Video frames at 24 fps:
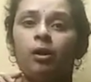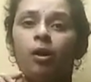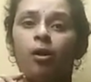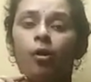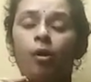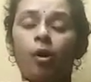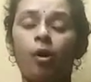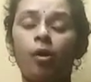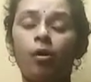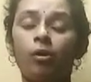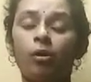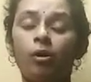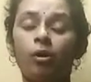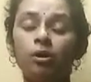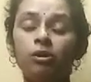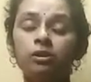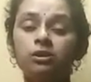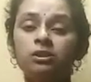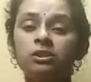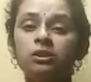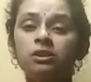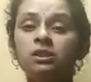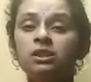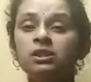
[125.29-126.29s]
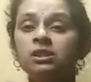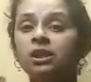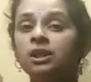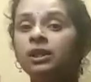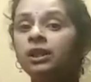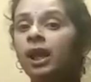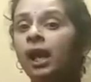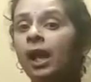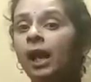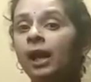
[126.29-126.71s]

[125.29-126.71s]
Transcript: oxygen